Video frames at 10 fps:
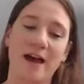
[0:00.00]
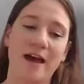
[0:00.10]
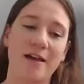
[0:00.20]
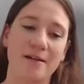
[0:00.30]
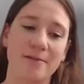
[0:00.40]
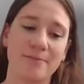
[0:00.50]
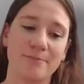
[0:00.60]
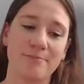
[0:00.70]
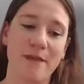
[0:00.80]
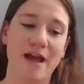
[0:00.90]
I
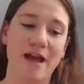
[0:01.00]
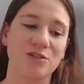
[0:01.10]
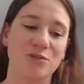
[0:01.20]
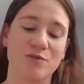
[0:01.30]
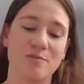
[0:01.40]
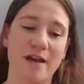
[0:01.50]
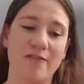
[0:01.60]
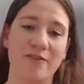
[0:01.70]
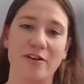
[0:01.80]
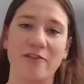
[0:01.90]
matched with
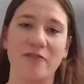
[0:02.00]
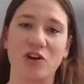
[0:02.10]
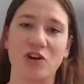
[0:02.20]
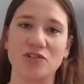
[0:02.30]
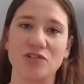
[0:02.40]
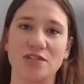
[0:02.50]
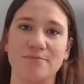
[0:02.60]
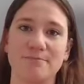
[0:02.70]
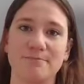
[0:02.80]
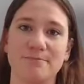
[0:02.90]
my very first
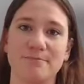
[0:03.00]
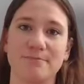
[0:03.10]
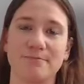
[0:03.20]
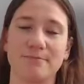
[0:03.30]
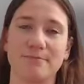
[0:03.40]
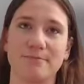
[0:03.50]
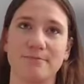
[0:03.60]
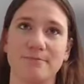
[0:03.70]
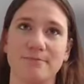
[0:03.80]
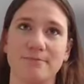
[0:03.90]

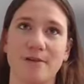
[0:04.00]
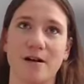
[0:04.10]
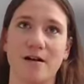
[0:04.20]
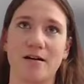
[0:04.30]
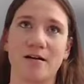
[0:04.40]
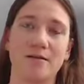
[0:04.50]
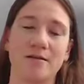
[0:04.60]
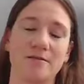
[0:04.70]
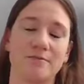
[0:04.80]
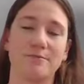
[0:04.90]

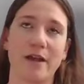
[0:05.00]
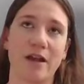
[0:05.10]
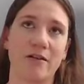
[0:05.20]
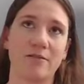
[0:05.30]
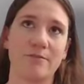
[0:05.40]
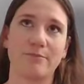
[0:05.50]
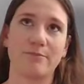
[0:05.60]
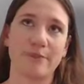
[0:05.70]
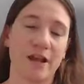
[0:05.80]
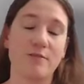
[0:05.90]
parent
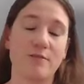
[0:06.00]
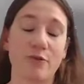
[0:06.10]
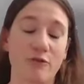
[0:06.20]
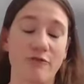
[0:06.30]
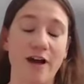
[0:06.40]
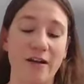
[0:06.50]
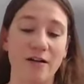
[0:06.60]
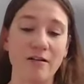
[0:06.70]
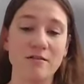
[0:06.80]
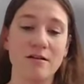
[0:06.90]

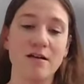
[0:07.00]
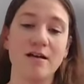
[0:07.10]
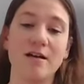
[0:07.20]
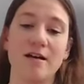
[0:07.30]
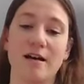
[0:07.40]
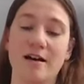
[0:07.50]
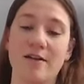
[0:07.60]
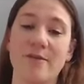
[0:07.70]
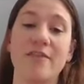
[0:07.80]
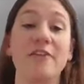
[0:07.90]
profile.
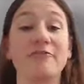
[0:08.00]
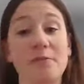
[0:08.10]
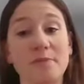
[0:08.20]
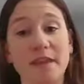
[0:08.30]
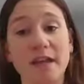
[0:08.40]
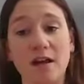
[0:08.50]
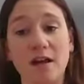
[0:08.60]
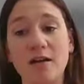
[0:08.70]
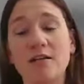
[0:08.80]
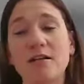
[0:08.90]
And then from
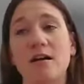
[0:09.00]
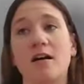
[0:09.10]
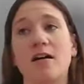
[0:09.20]
there,